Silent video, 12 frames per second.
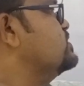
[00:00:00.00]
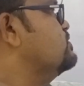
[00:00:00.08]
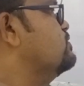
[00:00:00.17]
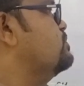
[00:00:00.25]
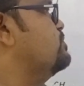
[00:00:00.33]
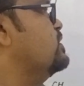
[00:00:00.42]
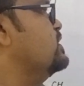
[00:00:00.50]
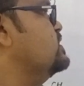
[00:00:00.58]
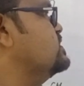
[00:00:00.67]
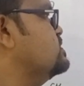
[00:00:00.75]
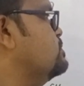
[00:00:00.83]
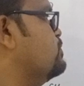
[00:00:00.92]
group
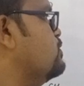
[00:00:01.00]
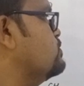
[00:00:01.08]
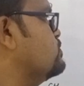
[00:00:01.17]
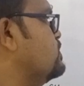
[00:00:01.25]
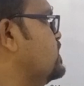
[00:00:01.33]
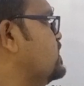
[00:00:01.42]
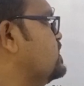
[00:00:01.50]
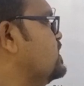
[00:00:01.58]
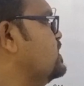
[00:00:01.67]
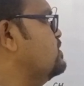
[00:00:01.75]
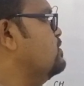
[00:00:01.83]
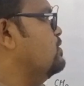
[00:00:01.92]
is
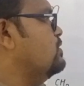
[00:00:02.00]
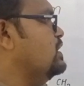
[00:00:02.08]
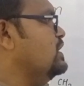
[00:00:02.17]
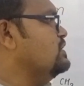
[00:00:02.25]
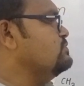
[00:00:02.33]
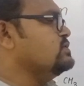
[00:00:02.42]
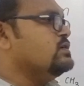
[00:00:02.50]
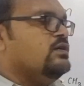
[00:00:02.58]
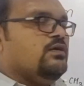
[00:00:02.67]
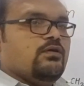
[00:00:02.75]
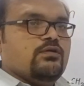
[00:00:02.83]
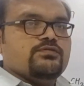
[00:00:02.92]
protonated or leaves
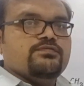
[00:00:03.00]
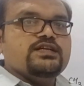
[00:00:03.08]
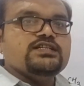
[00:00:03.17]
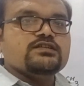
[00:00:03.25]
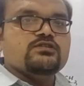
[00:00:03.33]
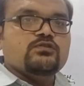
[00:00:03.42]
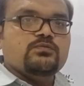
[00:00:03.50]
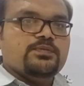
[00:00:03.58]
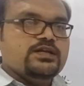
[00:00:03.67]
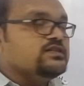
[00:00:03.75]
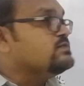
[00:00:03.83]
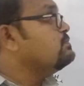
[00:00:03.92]
or which group is